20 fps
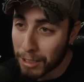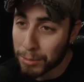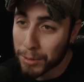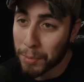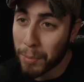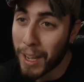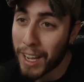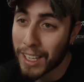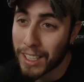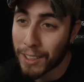
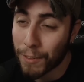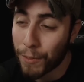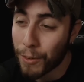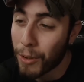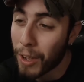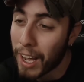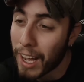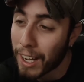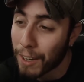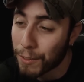back if you
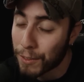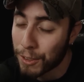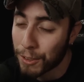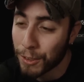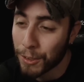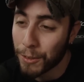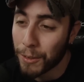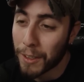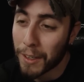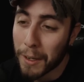have
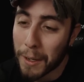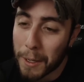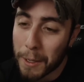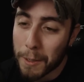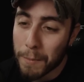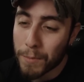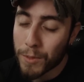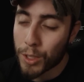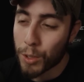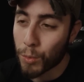to
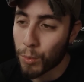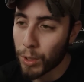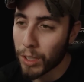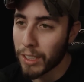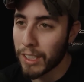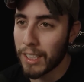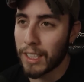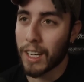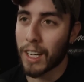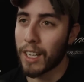
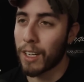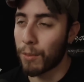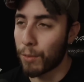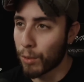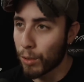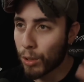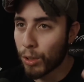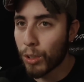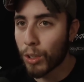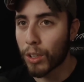really kind of
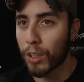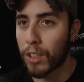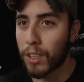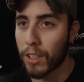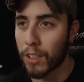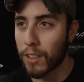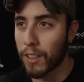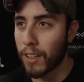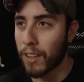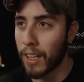
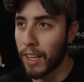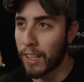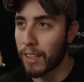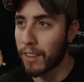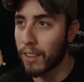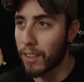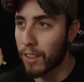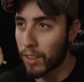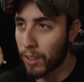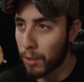look at
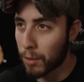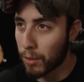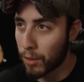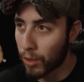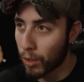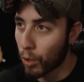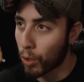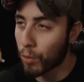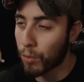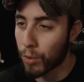
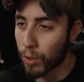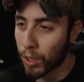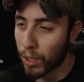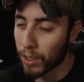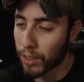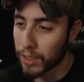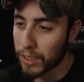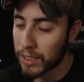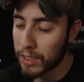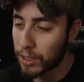the
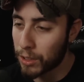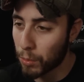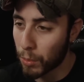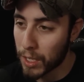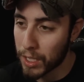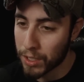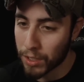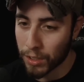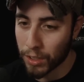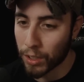overall
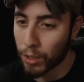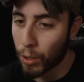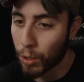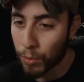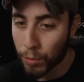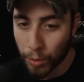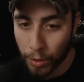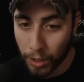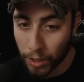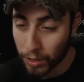situation, your
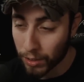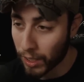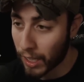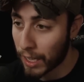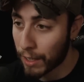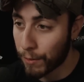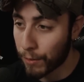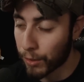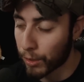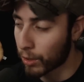overall
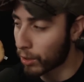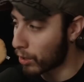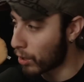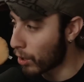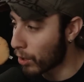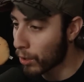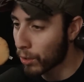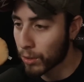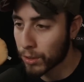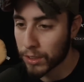life, your
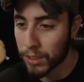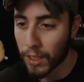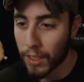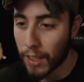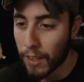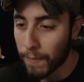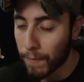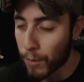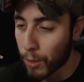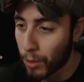goals,
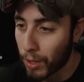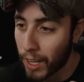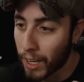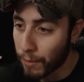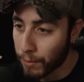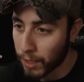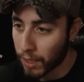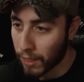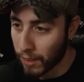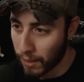your
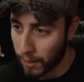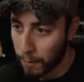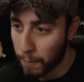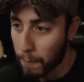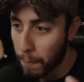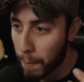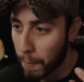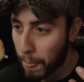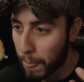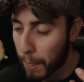everything,
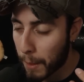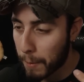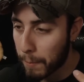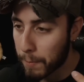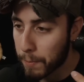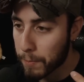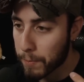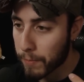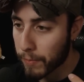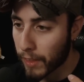
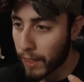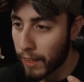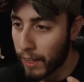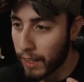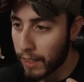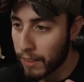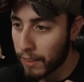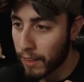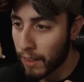and